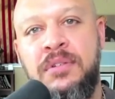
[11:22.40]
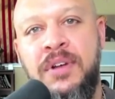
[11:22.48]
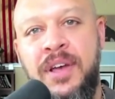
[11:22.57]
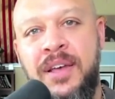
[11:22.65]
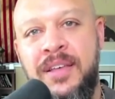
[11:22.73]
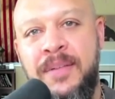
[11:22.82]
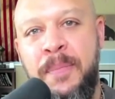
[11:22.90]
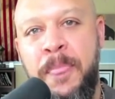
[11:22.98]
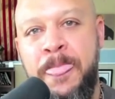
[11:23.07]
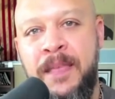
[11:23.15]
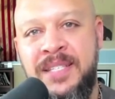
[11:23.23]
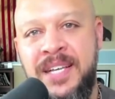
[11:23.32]
right?
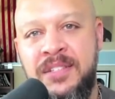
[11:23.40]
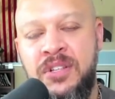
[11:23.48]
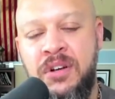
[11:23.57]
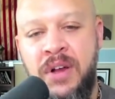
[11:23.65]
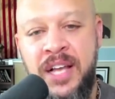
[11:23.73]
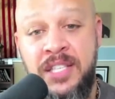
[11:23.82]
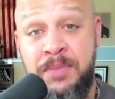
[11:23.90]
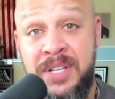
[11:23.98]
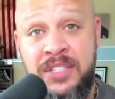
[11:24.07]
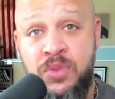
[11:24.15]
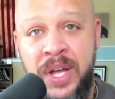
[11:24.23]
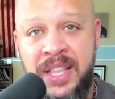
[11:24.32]
That sounds a little crazy, but
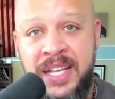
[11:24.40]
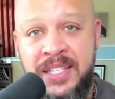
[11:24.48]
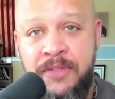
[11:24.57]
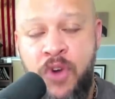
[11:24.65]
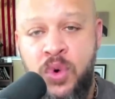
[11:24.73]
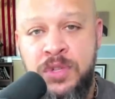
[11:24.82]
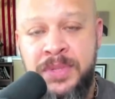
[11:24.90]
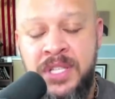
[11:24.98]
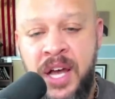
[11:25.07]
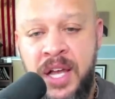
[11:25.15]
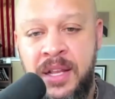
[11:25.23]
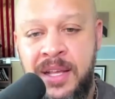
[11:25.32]
that's the way things have always been
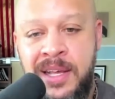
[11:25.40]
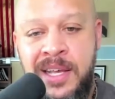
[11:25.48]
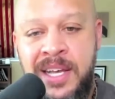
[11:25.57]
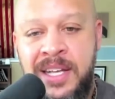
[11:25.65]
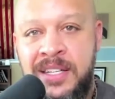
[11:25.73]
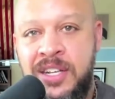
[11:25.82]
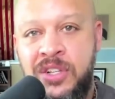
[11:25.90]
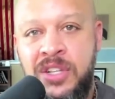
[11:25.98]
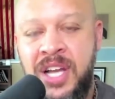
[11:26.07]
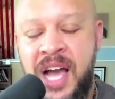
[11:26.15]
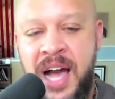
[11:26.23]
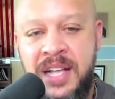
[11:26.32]
done. The,
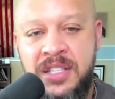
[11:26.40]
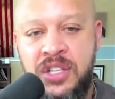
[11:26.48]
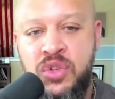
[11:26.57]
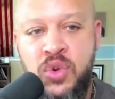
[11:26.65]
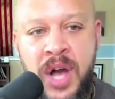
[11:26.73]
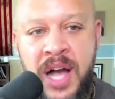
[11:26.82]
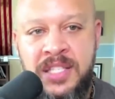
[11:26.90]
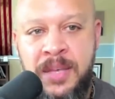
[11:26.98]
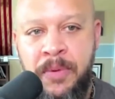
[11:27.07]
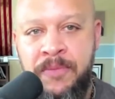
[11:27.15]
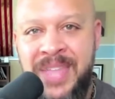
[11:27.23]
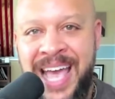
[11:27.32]
the, con- the new concept
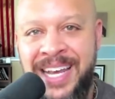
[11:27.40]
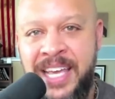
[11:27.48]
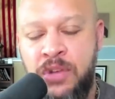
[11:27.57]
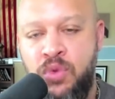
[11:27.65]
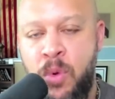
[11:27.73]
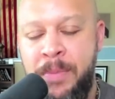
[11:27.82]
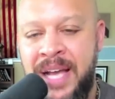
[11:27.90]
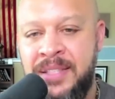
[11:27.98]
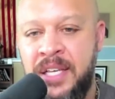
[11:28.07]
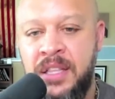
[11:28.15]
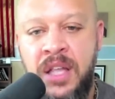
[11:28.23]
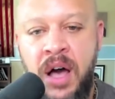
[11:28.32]
of dating and
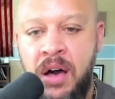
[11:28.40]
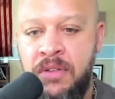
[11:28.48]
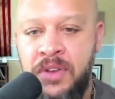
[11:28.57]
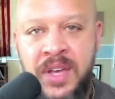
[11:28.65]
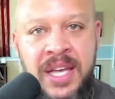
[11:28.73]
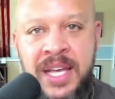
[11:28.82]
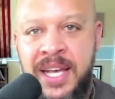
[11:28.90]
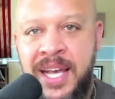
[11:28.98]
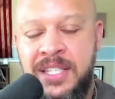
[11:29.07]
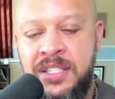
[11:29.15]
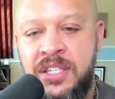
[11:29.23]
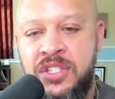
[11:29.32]
romantic love
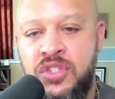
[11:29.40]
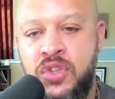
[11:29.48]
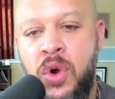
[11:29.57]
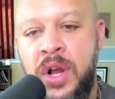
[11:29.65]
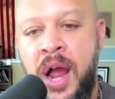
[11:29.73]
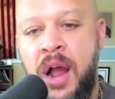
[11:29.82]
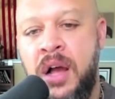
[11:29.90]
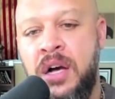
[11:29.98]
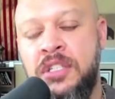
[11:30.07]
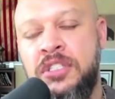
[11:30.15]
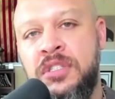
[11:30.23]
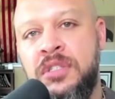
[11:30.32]
has destroyed our
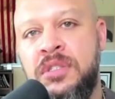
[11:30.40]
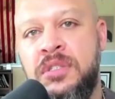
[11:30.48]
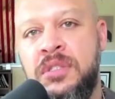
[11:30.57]
culture.